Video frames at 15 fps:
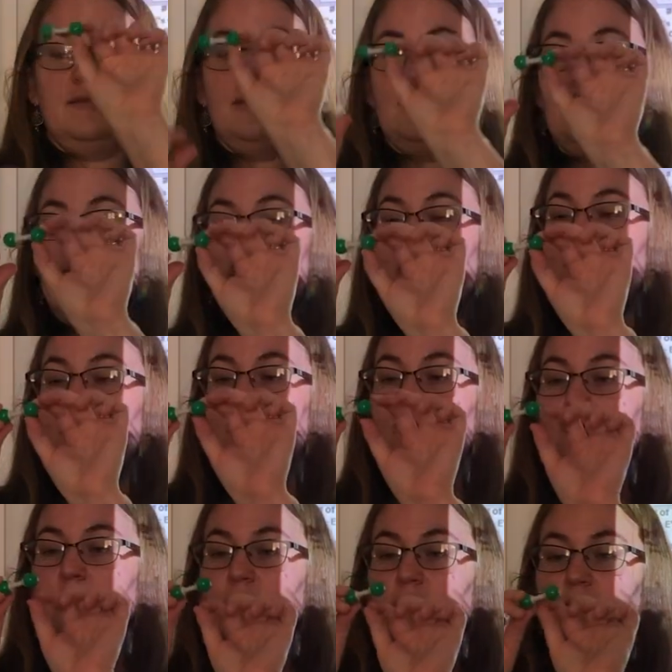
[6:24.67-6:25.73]
then
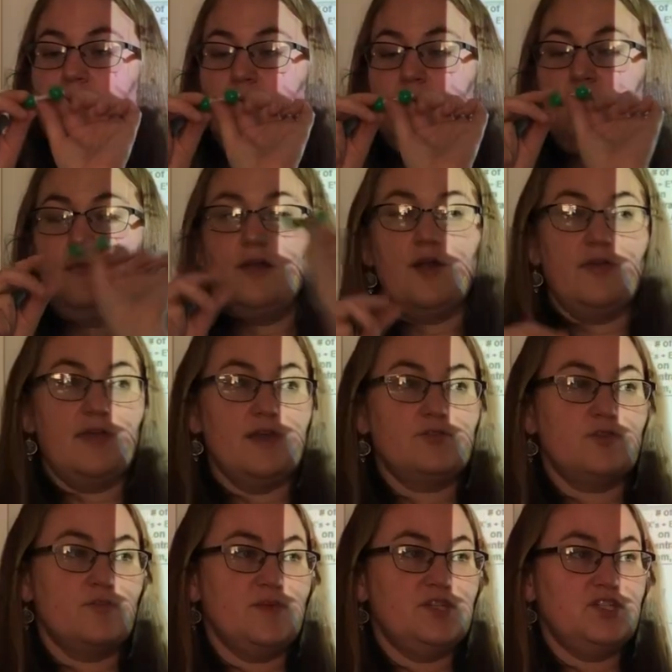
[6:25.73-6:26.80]
are those
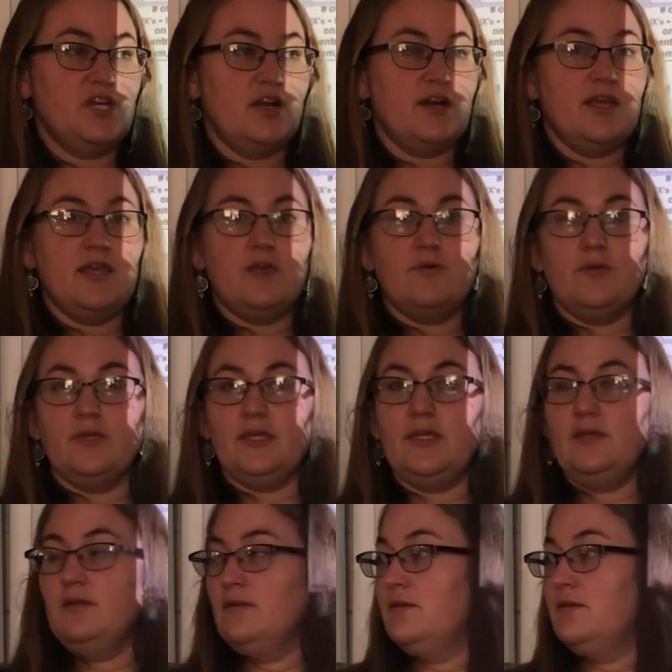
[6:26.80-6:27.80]
going to be shared equally?